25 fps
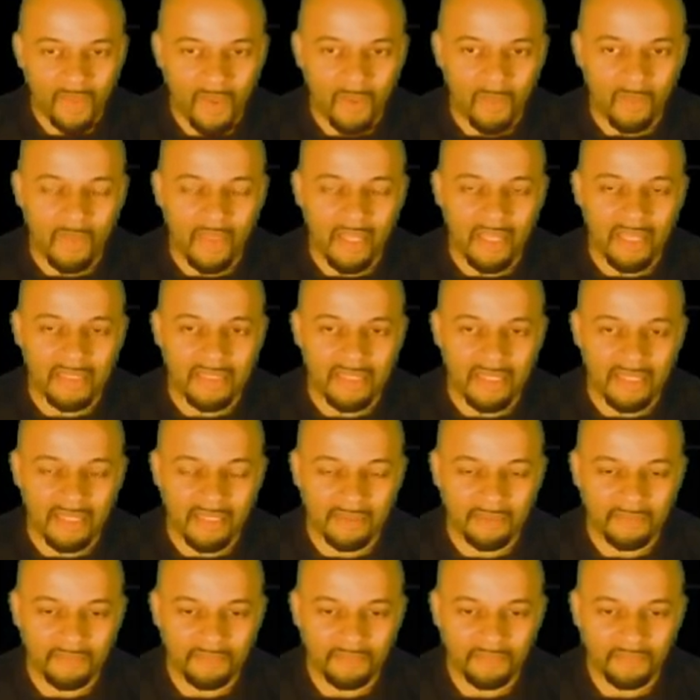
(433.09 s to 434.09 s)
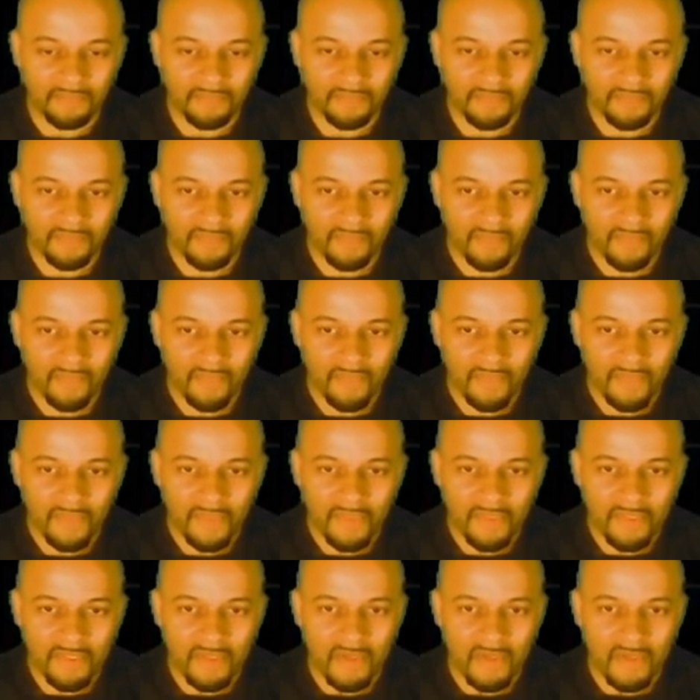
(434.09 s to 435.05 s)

Amazing. So